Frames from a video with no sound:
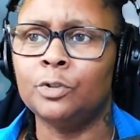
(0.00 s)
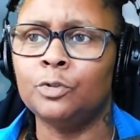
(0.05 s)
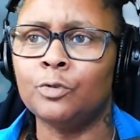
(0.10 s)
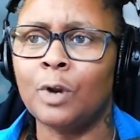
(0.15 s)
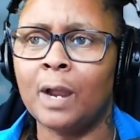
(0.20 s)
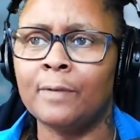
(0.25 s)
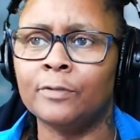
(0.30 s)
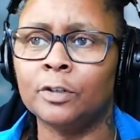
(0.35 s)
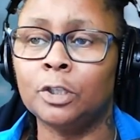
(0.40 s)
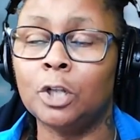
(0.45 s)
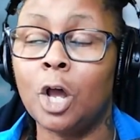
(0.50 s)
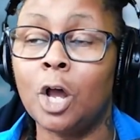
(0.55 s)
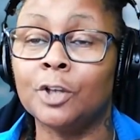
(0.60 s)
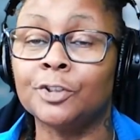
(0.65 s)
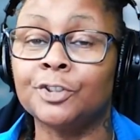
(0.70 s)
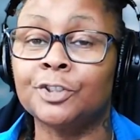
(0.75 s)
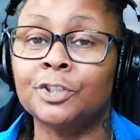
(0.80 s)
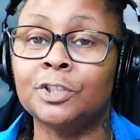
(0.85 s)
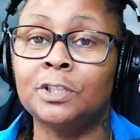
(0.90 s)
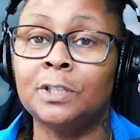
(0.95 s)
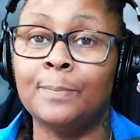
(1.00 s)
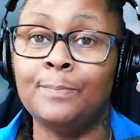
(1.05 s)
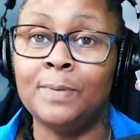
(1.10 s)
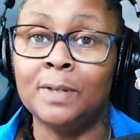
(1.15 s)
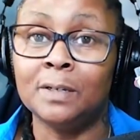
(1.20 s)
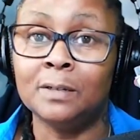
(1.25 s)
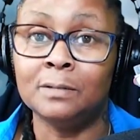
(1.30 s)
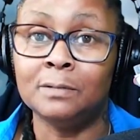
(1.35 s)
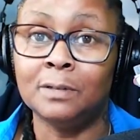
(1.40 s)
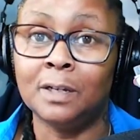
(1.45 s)
driver lost the
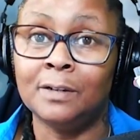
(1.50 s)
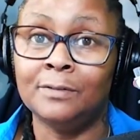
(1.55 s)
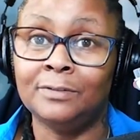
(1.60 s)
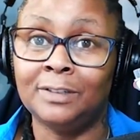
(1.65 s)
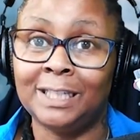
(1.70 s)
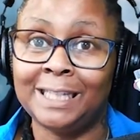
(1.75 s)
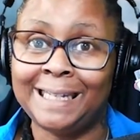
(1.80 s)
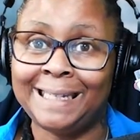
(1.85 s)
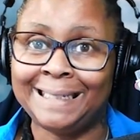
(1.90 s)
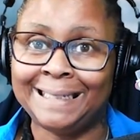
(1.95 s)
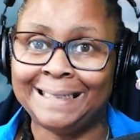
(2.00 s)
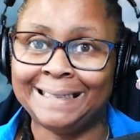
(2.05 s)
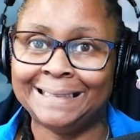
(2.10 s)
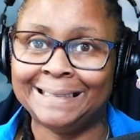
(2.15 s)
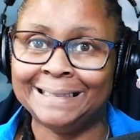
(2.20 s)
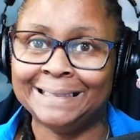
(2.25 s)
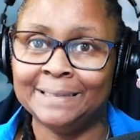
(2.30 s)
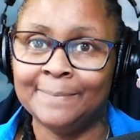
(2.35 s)
bill of lading.